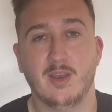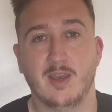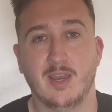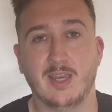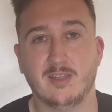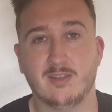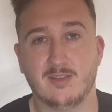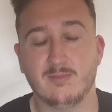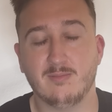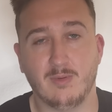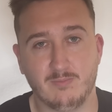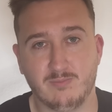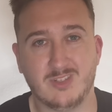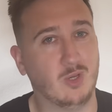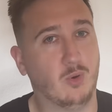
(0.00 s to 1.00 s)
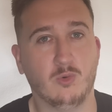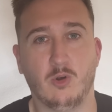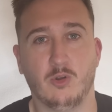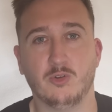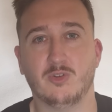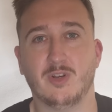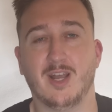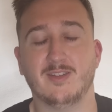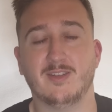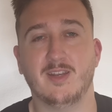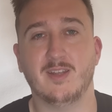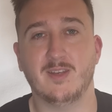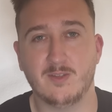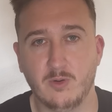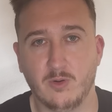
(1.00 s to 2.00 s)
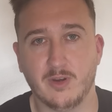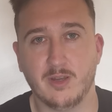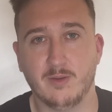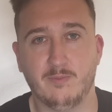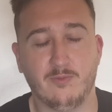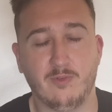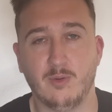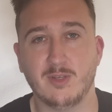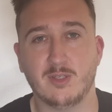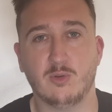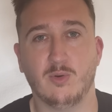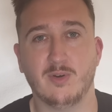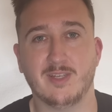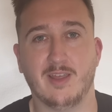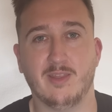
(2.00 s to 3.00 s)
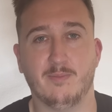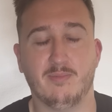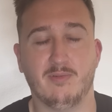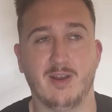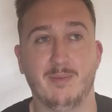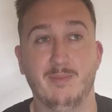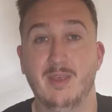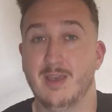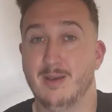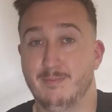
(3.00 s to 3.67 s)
He's still contracted. He's not going to throw his toys out the pram.